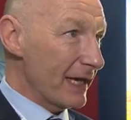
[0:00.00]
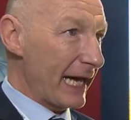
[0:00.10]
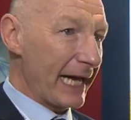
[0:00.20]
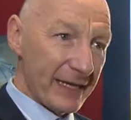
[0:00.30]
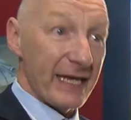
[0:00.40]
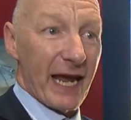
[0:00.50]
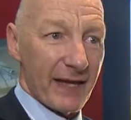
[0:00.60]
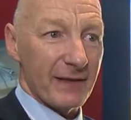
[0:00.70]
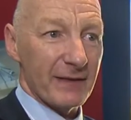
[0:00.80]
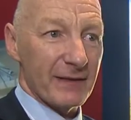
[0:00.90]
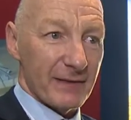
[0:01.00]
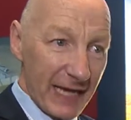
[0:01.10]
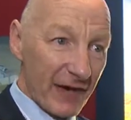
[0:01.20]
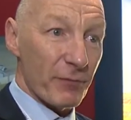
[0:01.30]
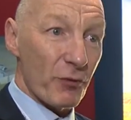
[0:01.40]
And yet, they
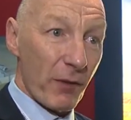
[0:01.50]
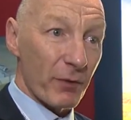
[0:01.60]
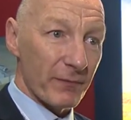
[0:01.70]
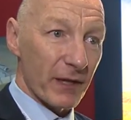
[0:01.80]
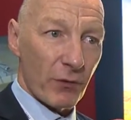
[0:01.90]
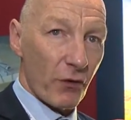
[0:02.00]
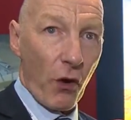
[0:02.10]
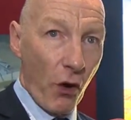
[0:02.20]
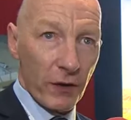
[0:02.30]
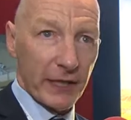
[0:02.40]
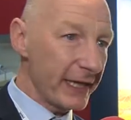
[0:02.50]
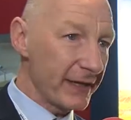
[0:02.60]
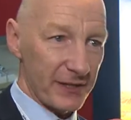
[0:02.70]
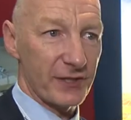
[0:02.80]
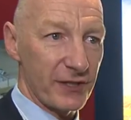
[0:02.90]
have a problem that we're all in the
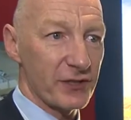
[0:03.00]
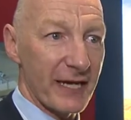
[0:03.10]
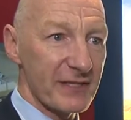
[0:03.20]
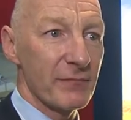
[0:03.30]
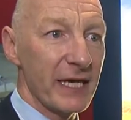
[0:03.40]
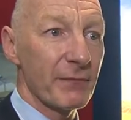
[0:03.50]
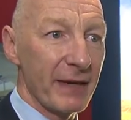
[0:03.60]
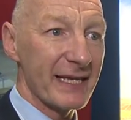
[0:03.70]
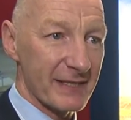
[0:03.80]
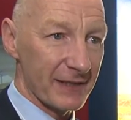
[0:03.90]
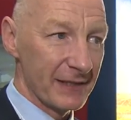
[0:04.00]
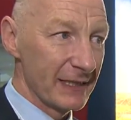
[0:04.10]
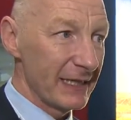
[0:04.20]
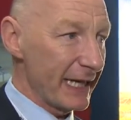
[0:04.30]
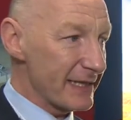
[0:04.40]
industry trying to make better,
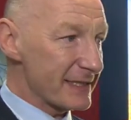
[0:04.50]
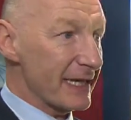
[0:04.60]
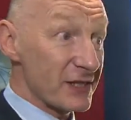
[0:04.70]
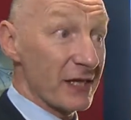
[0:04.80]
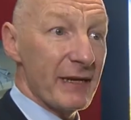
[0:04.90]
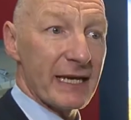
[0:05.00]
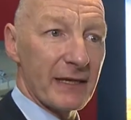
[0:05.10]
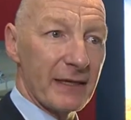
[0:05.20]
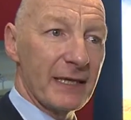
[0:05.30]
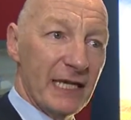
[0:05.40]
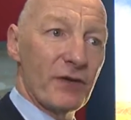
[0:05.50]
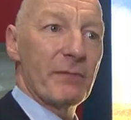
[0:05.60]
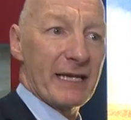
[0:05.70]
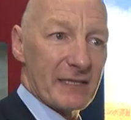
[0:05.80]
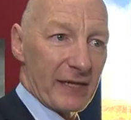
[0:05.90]
and Sage can make it even
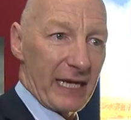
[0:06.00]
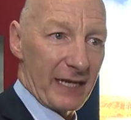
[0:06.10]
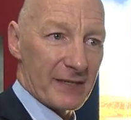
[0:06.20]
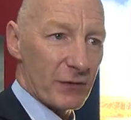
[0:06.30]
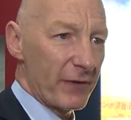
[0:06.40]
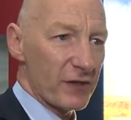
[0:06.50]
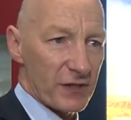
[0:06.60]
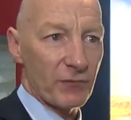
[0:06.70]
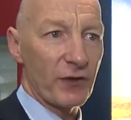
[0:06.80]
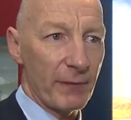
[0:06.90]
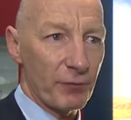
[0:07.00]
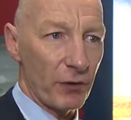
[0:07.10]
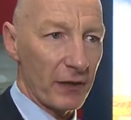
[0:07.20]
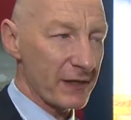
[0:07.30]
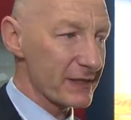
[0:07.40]
better again. So we've got some great
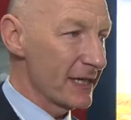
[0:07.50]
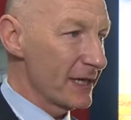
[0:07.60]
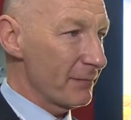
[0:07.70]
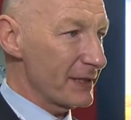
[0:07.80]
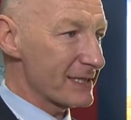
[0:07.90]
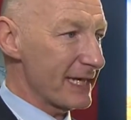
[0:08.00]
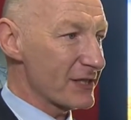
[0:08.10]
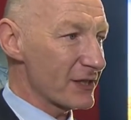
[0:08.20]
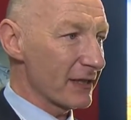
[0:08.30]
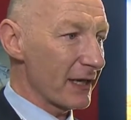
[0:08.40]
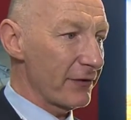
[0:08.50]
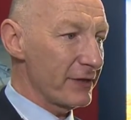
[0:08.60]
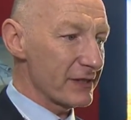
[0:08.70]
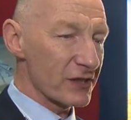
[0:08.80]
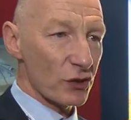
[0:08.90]
products, but Sage can allow
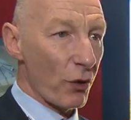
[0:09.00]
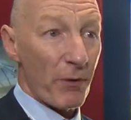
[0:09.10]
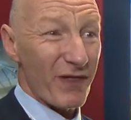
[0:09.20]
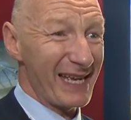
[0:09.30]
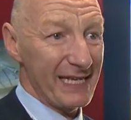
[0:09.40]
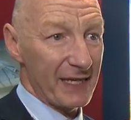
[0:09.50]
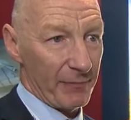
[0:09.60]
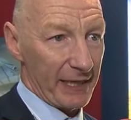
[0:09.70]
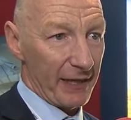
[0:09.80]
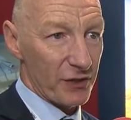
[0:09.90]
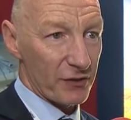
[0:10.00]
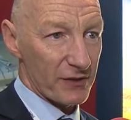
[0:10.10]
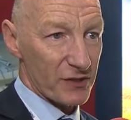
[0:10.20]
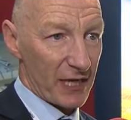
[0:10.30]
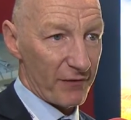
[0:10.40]
you to stop all that heat coming in your
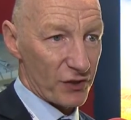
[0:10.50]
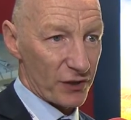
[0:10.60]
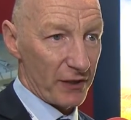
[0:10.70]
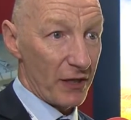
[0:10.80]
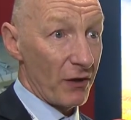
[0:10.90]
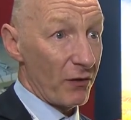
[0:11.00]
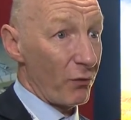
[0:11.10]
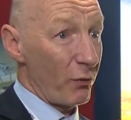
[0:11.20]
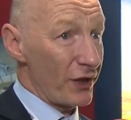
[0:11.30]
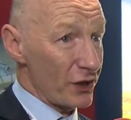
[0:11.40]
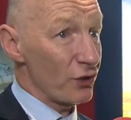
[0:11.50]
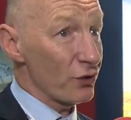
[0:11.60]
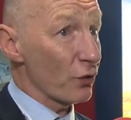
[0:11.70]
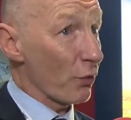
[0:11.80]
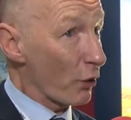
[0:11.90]
conservatory when you
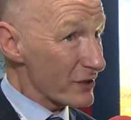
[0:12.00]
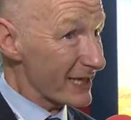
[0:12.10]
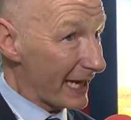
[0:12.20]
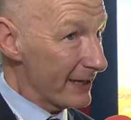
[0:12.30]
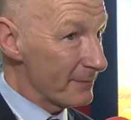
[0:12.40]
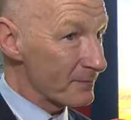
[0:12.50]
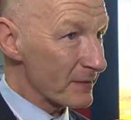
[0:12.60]
don't want it in.